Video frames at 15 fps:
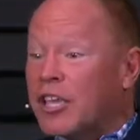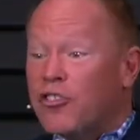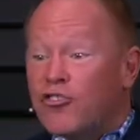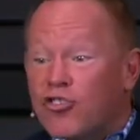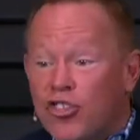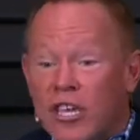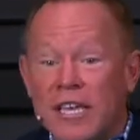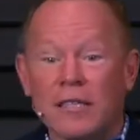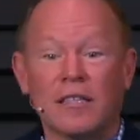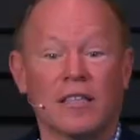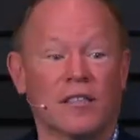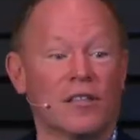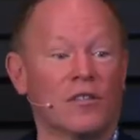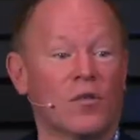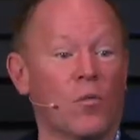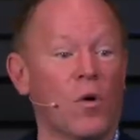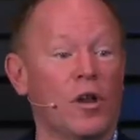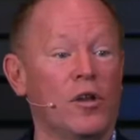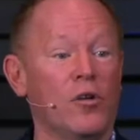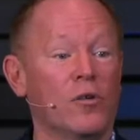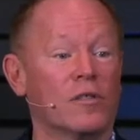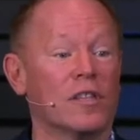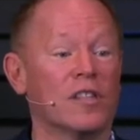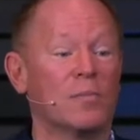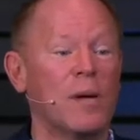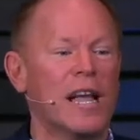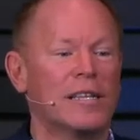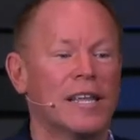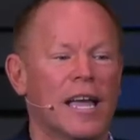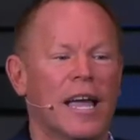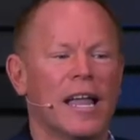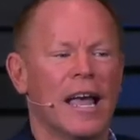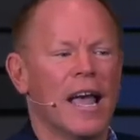and Jesus is the one who's inspecting it.